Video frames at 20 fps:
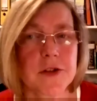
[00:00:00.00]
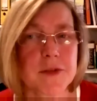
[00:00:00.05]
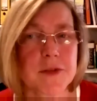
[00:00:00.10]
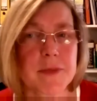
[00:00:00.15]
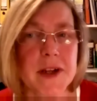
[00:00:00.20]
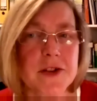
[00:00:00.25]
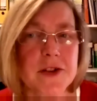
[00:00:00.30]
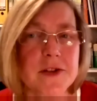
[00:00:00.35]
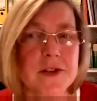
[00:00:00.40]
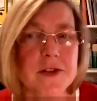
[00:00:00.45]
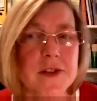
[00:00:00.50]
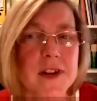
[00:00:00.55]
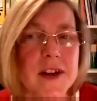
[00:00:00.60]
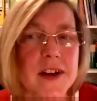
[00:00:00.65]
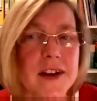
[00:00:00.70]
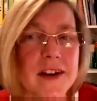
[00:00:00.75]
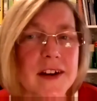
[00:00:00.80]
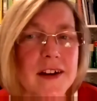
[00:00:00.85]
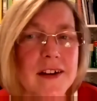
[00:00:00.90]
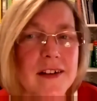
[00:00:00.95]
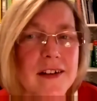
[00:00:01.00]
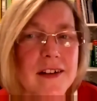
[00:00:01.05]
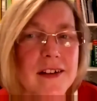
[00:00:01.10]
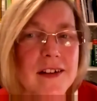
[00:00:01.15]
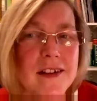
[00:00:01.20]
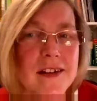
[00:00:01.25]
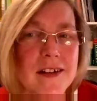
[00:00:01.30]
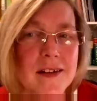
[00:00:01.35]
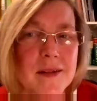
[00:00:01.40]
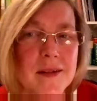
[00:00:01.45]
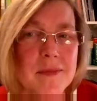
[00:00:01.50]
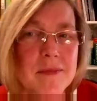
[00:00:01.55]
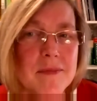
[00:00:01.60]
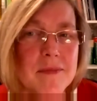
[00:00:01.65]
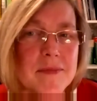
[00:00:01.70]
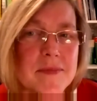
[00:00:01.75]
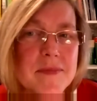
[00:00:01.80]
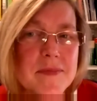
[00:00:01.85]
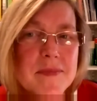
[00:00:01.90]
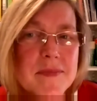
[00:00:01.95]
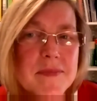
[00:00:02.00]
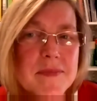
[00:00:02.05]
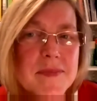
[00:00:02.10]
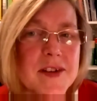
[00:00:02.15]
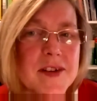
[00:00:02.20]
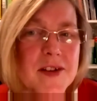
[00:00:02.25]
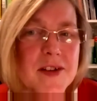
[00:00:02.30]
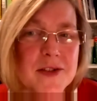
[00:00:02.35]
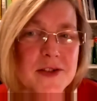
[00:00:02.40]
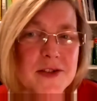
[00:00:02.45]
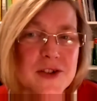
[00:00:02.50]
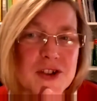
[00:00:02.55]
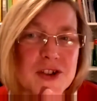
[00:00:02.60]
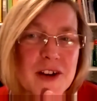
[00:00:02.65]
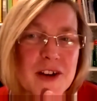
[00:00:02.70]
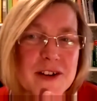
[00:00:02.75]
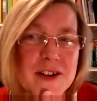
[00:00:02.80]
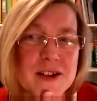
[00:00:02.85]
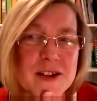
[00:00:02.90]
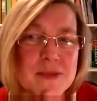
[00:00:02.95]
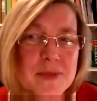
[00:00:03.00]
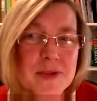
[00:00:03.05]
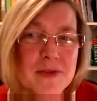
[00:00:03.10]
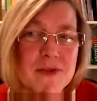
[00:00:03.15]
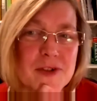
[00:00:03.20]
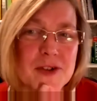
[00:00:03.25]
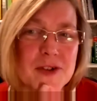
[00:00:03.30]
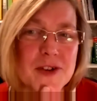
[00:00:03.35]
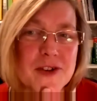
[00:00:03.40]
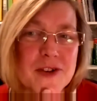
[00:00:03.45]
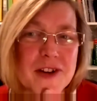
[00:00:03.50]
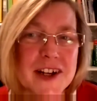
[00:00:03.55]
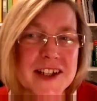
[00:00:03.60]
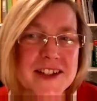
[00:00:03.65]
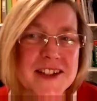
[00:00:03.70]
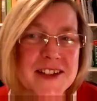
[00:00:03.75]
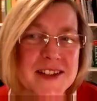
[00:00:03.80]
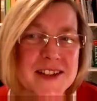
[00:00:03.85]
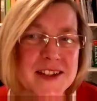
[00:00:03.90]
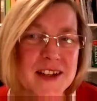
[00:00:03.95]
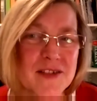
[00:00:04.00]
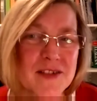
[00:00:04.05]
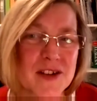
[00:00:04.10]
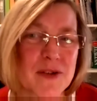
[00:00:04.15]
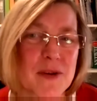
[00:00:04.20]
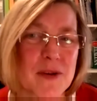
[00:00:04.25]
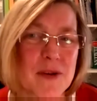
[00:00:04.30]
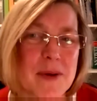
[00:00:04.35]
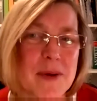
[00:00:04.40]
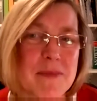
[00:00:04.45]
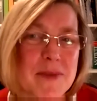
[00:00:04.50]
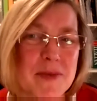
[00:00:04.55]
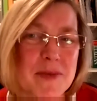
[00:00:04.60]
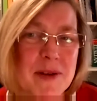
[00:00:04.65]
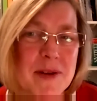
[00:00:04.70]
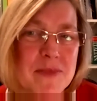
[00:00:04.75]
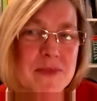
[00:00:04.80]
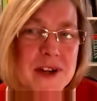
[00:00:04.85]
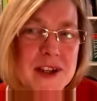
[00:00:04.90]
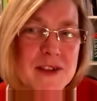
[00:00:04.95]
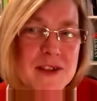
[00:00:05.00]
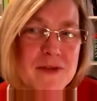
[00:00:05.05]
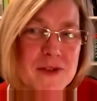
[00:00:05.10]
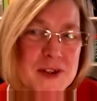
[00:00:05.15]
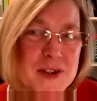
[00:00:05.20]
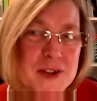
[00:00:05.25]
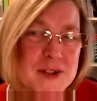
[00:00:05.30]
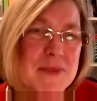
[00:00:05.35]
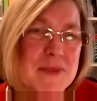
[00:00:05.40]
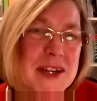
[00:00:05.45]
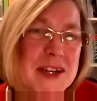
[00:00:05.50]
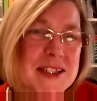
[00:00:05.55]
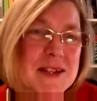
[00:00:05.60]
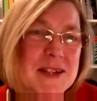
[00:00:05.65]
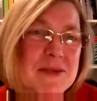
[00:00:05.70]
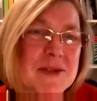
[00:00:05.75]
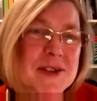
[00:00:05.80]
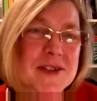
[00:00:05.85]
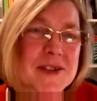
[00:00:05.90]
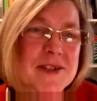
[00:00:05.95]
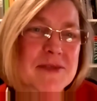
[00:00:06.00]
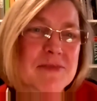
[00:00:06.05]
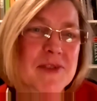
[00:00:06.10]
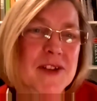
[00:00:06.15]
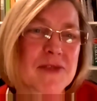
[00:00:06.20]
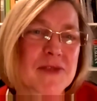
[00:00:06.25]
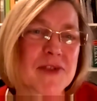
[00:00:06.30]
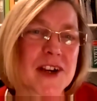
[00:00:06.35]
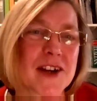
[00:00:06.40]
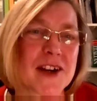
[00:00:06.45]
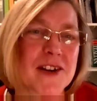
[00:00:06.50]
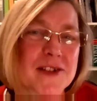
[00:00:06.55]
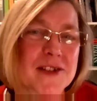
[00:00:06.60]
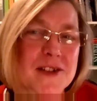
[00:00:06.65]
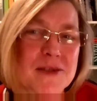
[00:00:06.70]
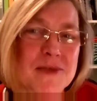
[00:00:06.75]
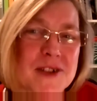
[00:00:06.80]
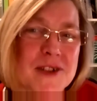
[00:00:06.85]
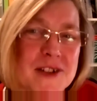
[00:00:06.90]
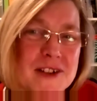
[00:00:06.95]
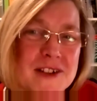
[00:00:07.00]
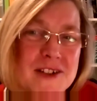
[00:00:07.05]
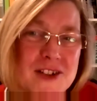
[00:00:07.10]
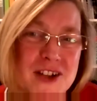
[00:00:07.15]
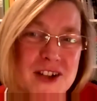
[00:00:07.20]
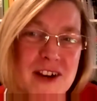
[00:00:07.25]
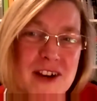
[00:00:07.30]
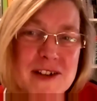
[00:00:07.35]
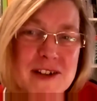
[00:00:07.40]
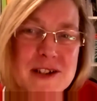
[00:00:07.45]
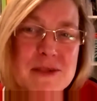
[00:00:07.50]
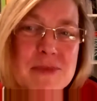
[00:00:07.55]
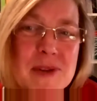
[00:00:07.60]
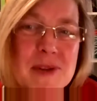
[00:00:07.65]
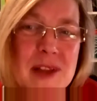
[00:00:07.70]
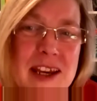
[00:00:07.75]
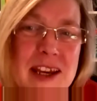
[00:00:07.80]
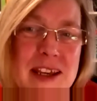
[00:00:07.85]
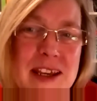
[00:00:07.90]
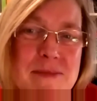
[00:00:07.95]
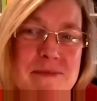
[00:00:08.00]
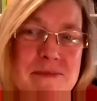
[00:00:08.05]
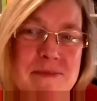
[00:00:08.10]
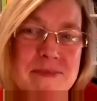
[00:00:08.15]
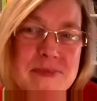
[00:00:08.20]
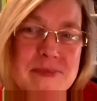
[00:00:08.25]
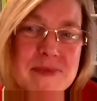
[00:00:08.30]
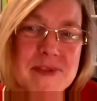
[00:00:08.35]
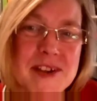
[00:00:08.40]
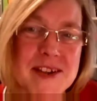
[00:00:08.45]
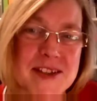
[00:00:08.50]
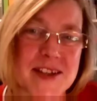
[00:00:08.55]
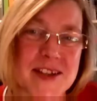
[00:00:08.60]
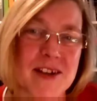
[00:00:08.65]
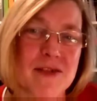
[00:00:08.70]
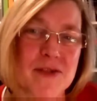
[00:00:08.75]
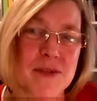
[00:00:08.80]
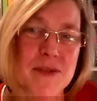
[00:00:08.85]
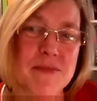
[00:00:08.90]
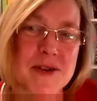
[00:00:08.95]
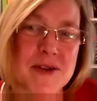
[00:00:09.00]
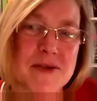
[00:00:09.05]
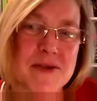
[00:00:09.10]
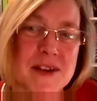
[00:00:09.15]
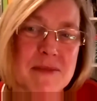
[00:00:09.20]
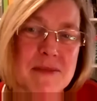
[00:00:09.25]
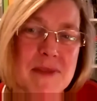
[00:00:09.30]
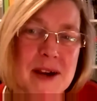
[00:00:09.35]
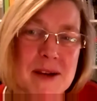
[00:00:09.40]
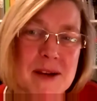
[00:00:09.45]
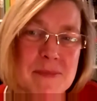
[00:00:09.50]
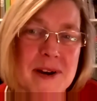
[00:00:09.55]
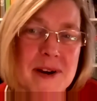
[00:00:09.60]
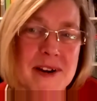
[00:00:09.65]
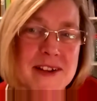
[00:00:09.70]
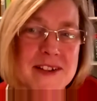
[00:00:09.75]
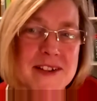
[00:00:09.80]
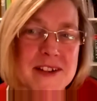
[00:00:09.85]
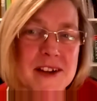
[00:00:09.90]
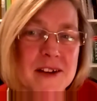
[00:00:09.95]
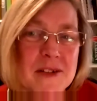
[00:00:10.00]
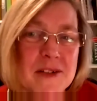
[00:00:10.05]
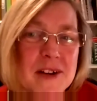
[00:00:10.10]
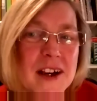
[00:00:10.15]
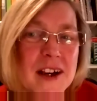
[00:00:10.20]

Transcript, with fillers: mentioned there um, your charitable fundraising, Stephen. I remember when we first met, it was with regard to a charitable aim for yourself and Music Magpie. So,